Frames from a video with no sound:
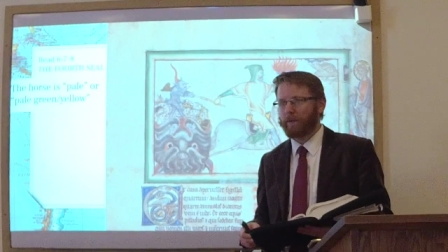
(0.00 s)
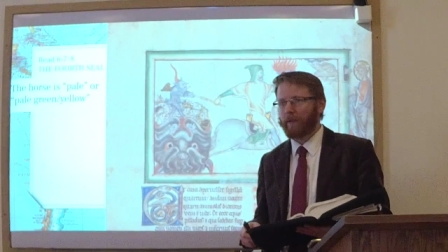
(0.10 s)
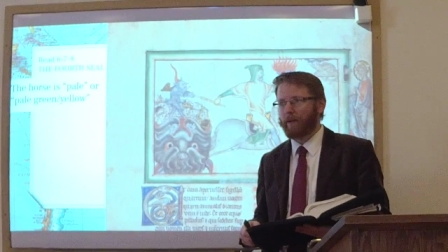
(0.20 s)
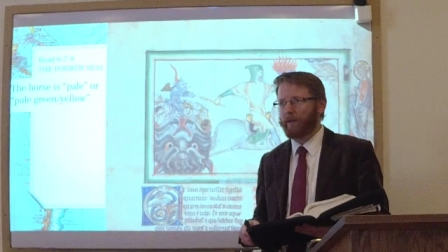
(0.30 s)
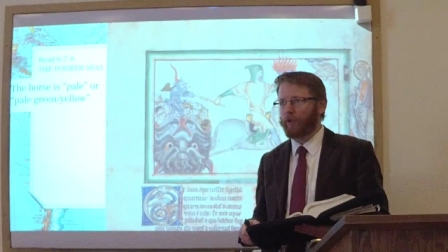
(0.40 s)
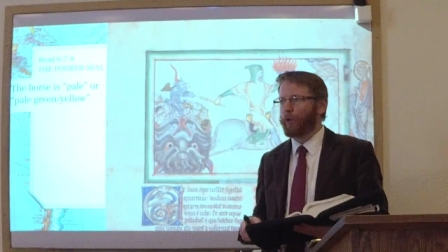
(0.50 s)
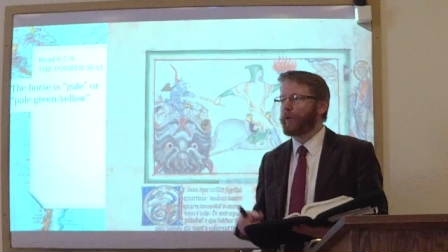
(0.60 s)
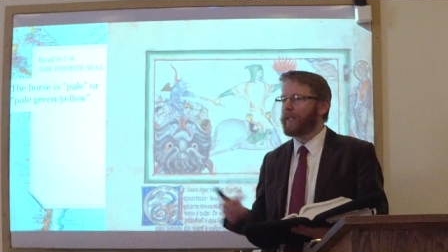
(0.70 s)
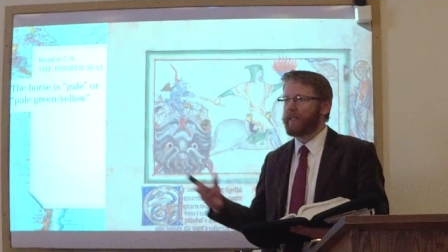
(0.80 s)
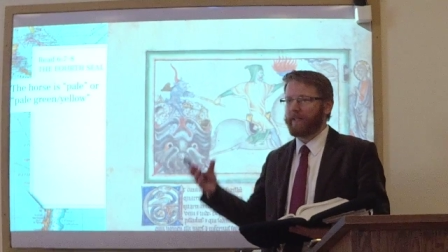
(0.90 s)
Uh,
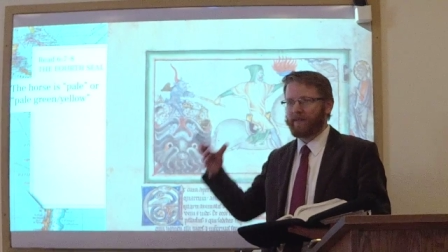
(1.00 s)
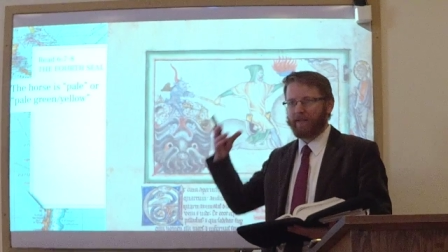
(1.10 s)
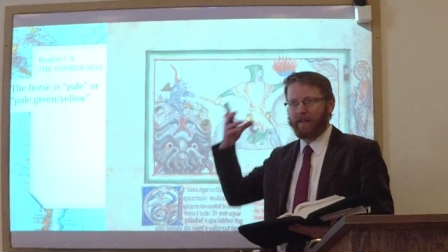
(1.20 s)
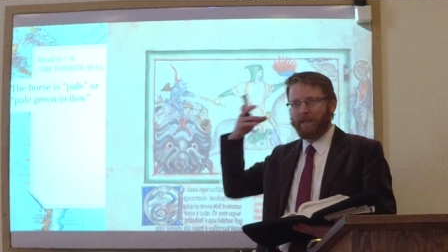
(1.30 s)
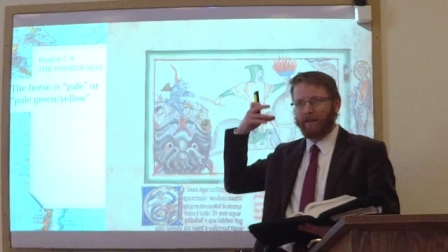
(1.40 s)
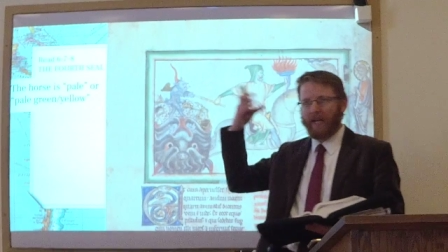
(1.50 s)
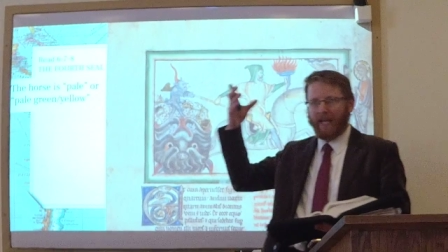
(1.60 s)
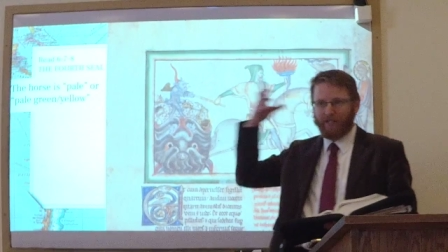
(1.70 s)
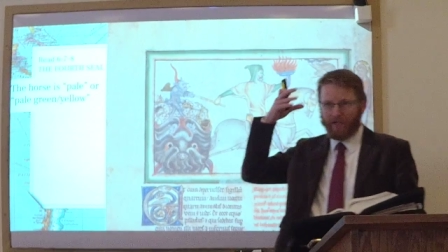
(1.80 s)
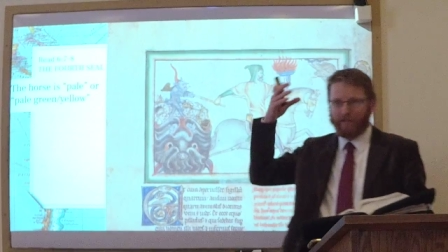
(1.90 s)
chlorine in its
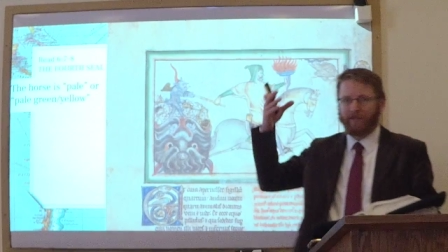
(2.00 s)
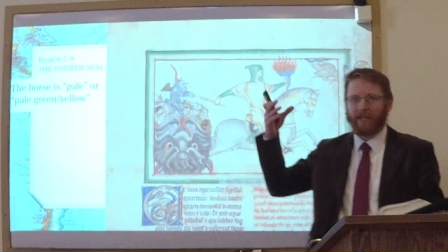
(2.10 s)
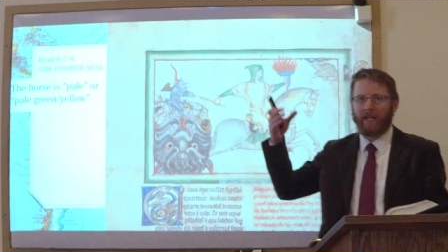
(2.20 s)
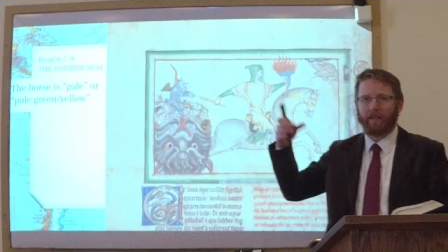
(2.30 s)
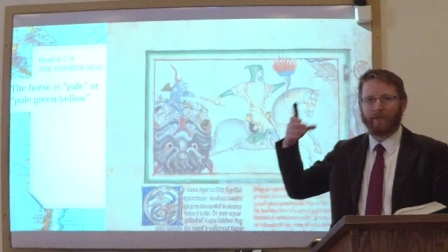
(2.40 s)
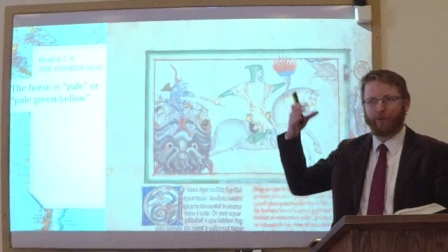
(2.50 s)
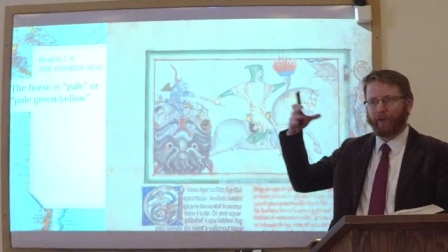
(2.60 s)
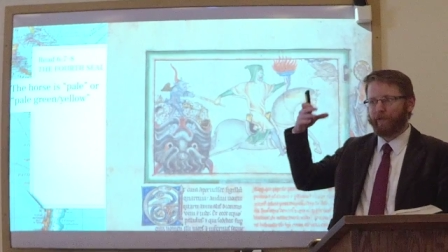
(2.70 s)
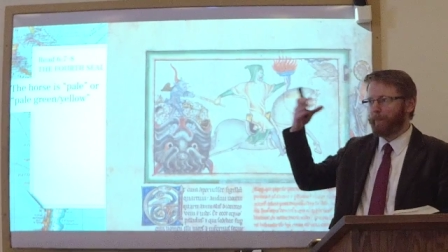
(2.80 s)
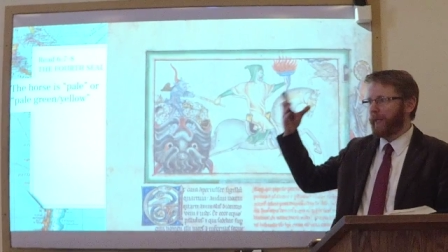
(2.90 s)
gaseous state is
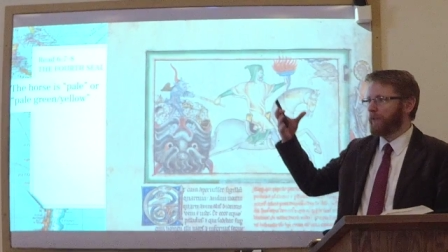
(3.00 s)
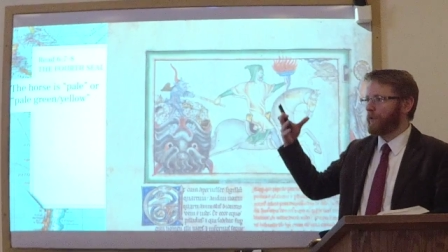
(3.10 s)
sort of a pale